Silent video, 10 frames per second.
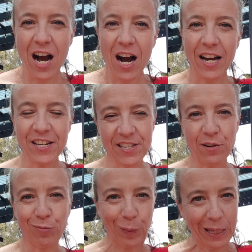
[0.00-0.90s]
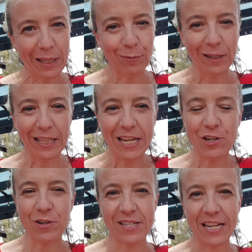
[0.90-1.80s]
I just had a really
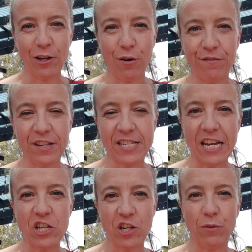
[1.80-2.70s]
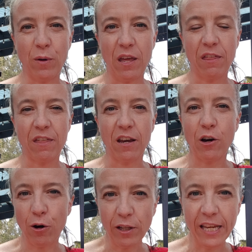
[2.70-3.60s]
interesting conversation with a
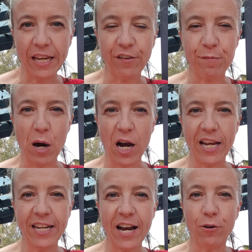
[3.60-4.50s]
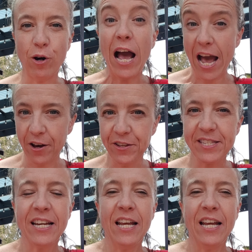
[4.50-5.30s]
colleague of mine, or ours,